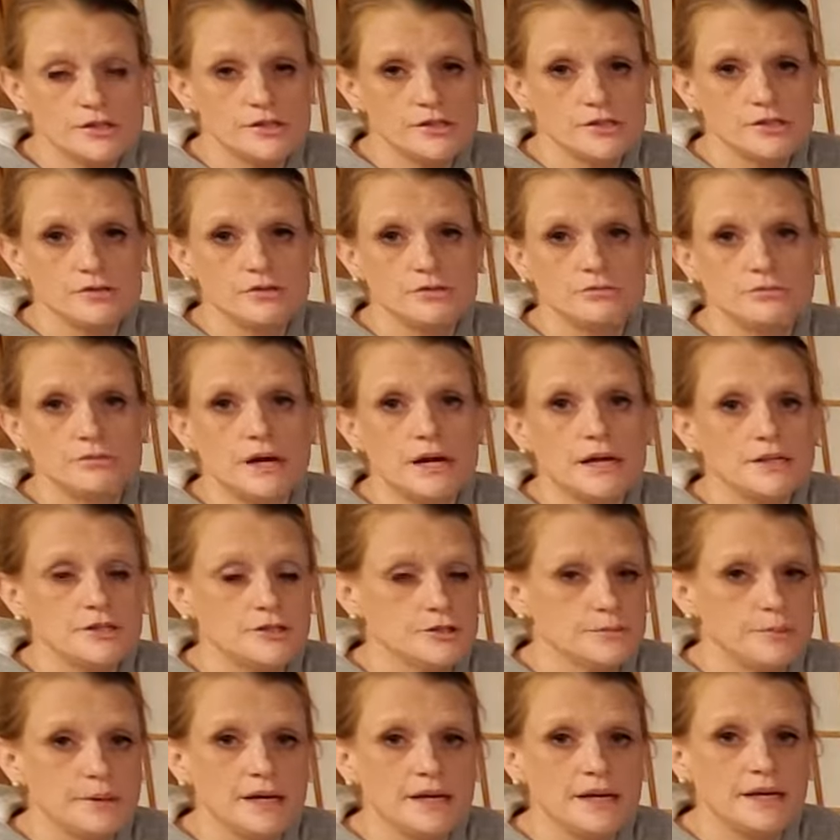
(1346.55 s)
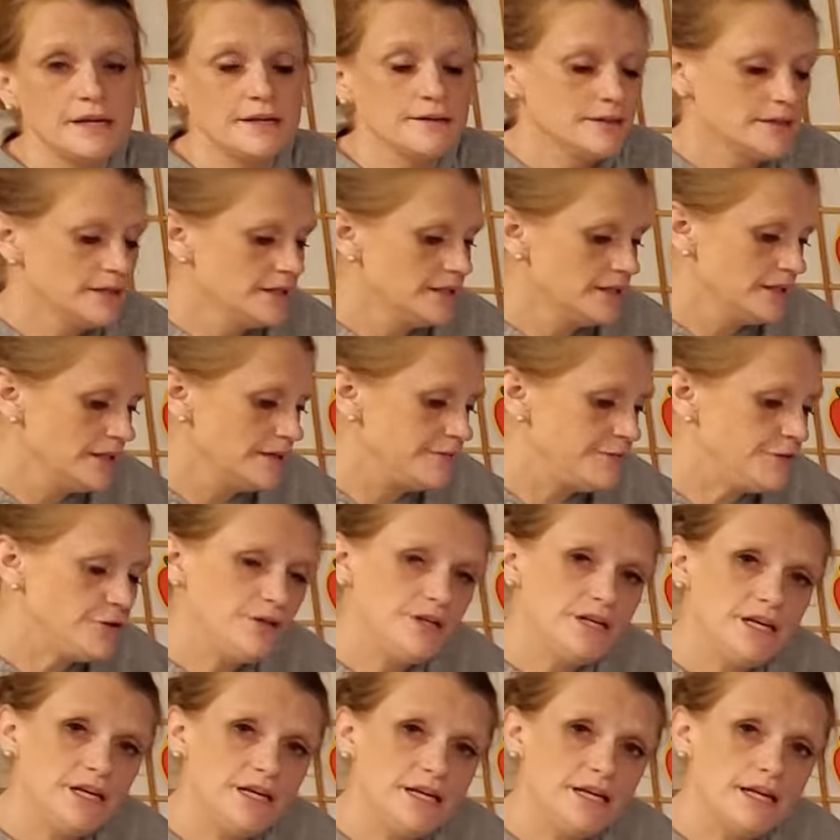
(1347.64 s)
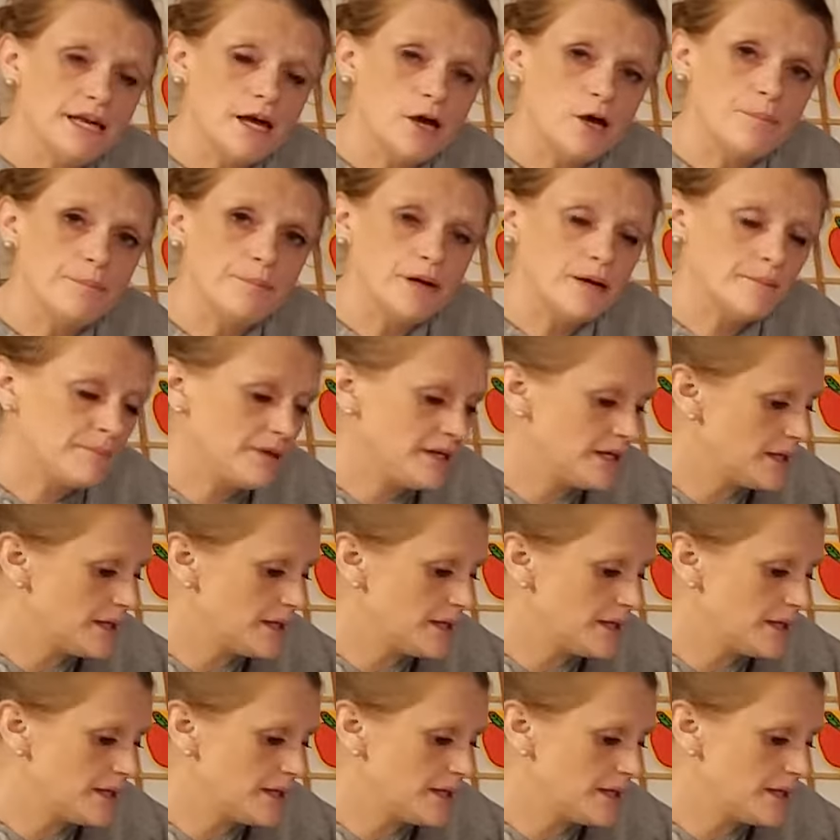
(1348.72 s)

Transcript: to ride your bike. If you need help coming